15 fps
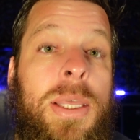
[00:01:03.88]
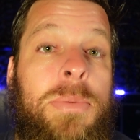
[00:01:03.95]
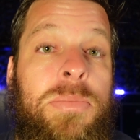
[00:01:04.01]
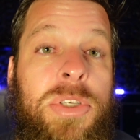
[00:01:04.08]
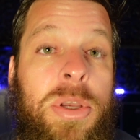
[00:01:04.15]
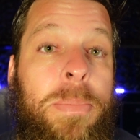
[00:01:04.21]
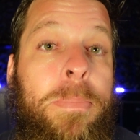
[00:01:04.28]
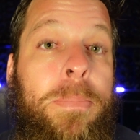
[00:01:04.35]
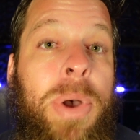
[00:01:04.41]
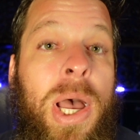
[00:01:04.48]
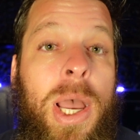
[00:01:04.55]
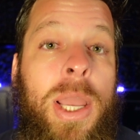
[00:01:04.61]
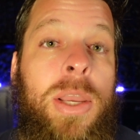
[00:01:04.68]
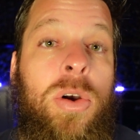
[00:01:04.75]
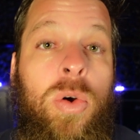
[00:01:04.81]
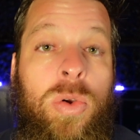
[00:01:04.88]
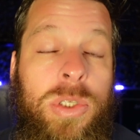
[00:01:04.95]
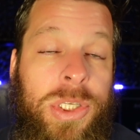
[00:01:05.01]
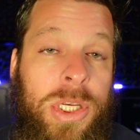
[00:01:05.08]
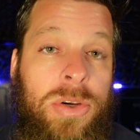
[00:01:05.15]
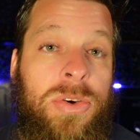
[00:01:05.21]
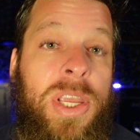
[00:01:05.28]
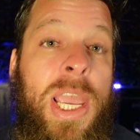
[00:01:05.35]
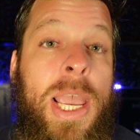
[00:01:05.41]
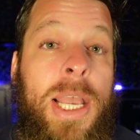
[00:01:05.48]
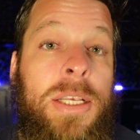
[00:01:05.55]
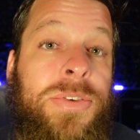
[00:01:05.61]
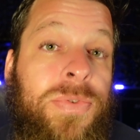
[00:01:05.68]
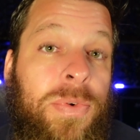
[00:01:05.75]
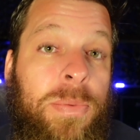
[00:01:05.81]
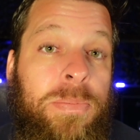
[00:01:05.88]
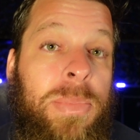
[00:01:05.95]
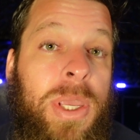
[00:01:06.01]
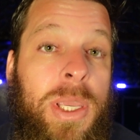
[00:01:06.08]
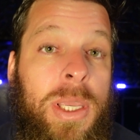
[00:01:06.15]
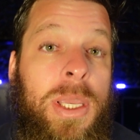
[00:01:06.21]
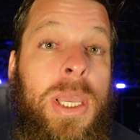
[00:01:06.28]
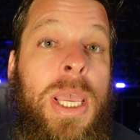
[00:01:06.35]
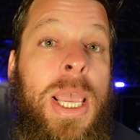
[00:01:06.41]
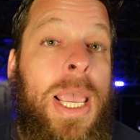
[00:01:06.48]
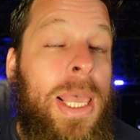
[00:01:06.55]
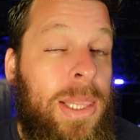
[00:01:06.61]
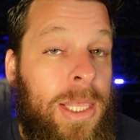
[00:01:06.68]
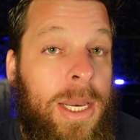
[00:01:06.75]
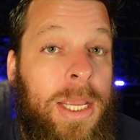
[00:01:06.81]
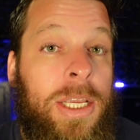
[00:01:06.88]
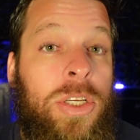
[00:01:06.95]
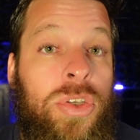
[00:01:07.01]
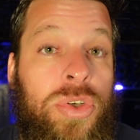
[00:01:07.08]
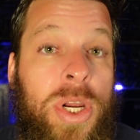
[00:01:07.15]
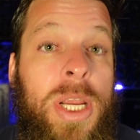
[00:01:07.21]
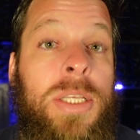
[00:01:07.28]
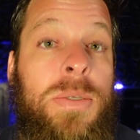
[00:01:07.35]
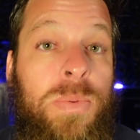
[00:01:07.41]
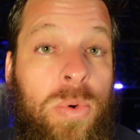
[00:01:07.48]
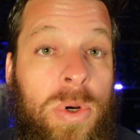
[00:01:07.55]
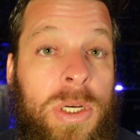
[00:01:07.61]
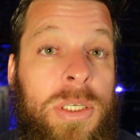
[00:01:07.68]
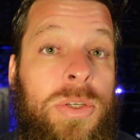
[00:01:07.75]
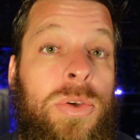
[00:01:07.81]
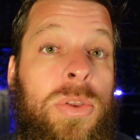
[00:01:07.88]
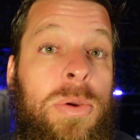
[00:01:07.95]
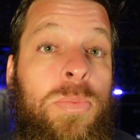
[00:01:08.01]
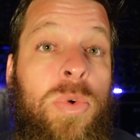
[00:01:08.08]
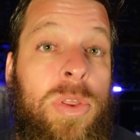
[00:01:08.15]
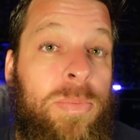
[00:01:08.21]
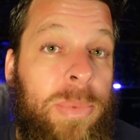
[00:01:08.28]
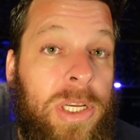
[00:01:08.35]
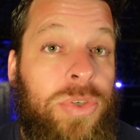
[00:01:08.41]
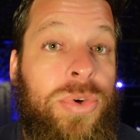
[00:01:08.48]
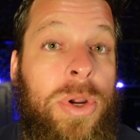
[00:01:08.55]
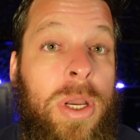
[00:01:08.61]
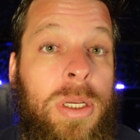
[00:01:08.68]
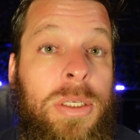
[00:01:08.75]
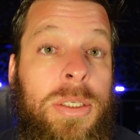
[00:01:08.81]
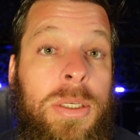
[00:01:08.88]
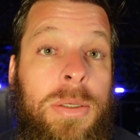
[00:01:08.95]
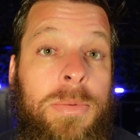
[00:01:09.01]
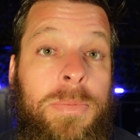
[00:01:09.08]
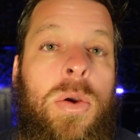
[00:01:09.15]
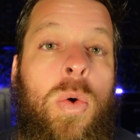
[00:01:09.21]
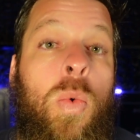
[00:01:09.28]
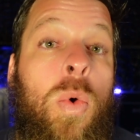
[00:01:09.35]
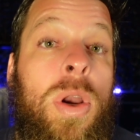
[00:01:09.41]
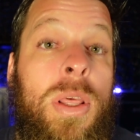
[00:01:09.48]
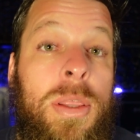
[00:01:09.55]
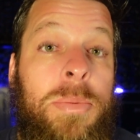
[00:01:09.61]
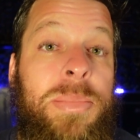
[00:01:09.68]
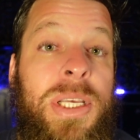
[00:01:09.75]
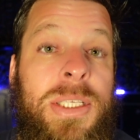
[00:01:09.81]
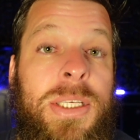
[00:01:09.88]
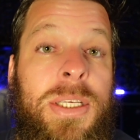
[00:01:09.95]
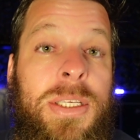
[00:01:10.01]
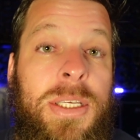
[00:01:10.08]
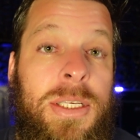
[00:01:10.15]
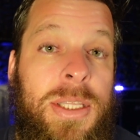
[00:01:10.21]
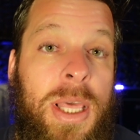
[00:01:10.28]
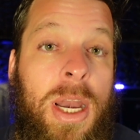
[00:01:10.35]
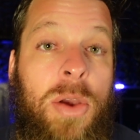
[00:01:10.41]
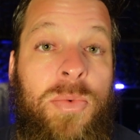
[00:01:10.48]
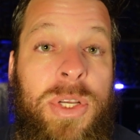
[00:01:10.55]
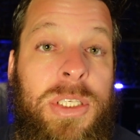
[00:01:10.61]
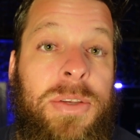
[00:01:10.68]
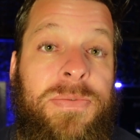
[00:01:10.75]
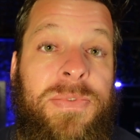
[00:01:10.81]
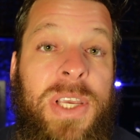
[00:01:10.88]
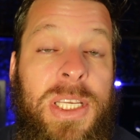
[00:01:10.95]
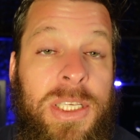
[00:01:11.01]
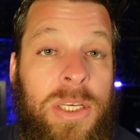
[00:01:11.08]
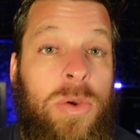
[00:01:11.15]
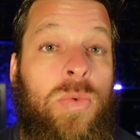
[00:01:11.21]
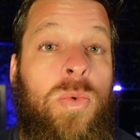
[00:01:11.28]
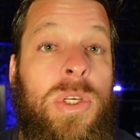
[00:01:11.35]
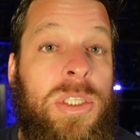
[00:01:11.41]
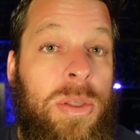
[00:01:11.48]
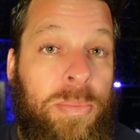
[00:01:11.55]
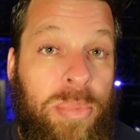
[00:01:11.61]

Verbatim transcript: them to buy wholesale gas from me, and then I could transport it to them with my trucks. One of the businesses that I went to visit was the